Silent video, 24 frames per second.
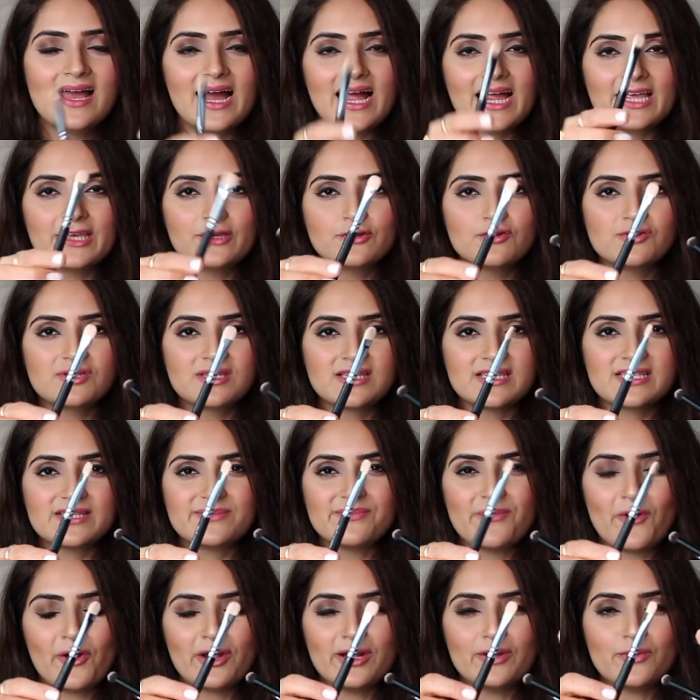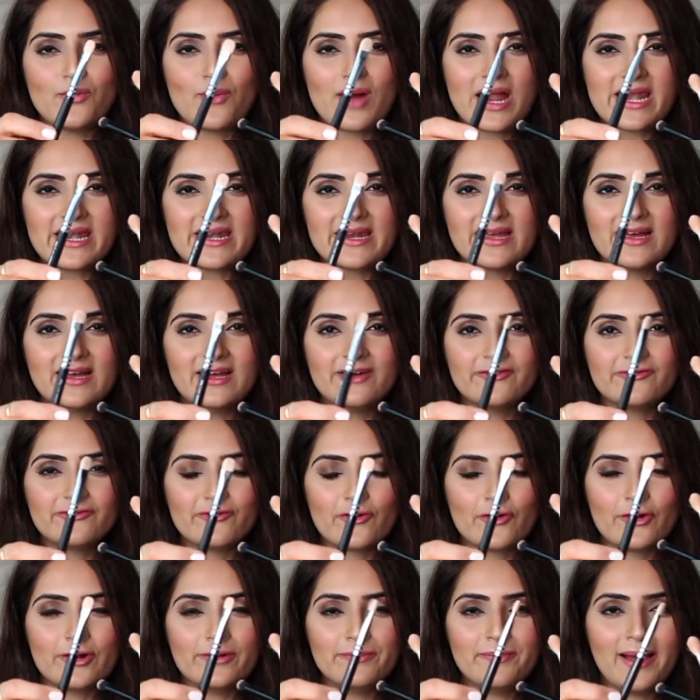I use the smaller one
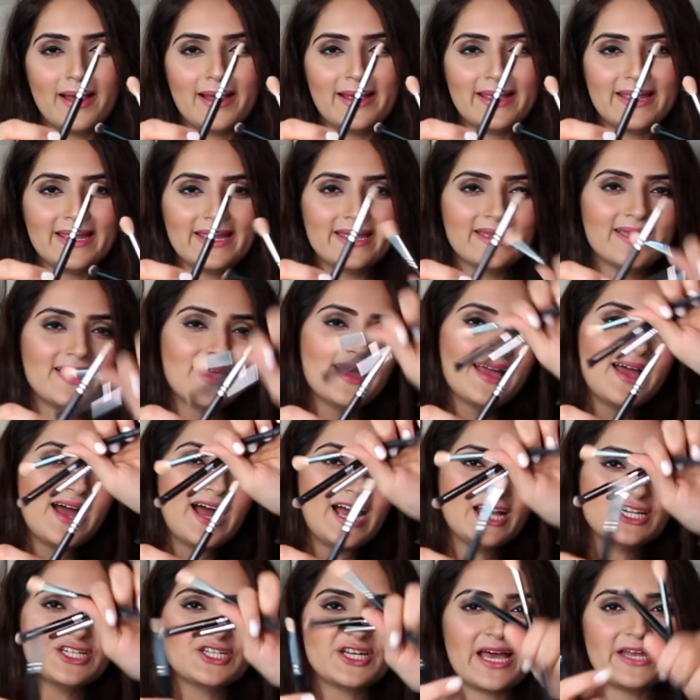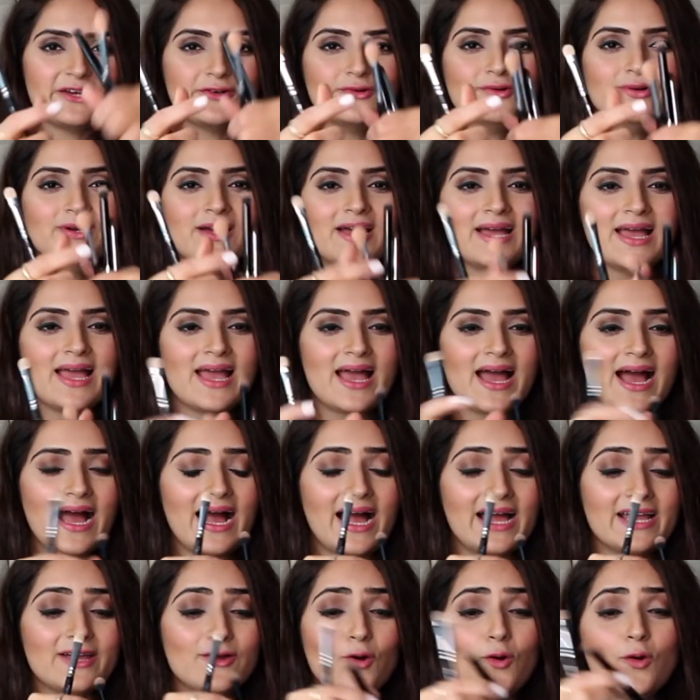for my eyeshadow.
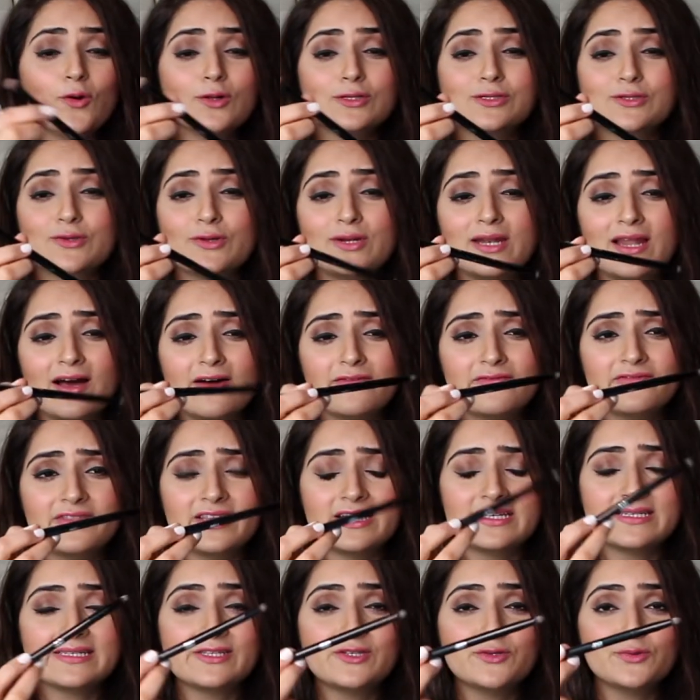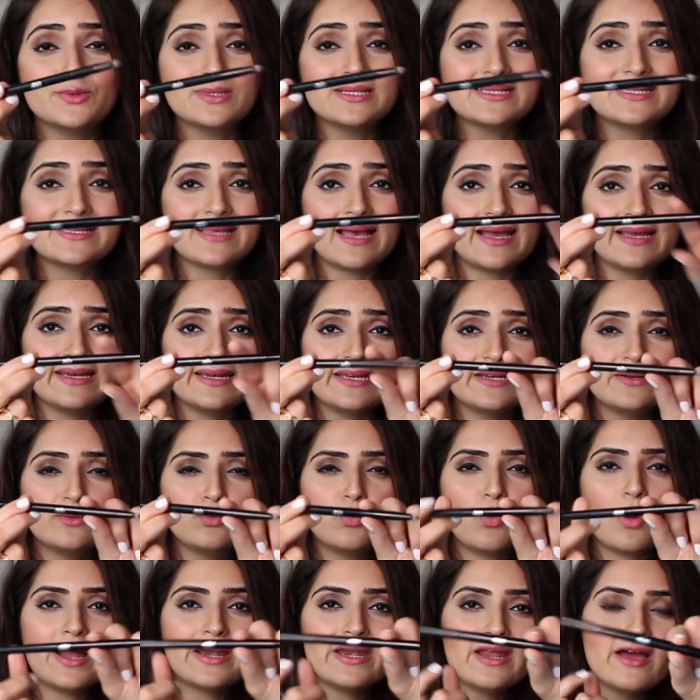I also love this dual-sided
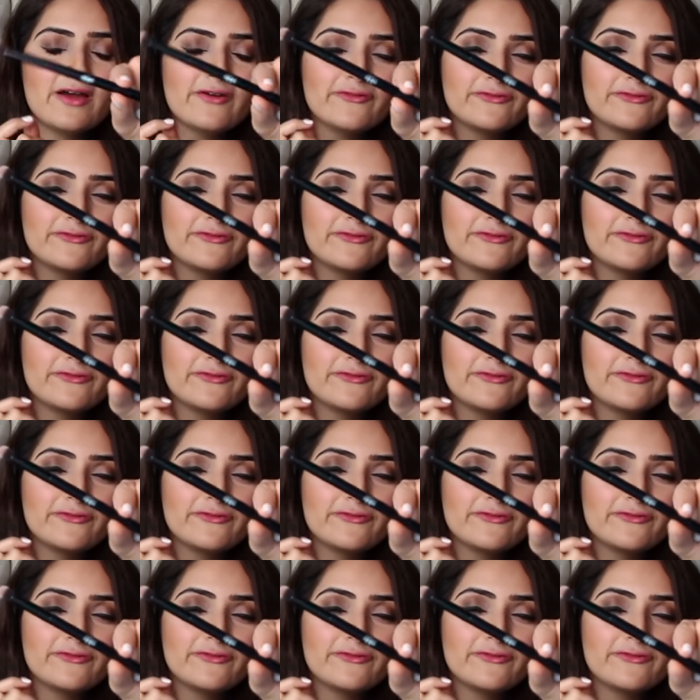one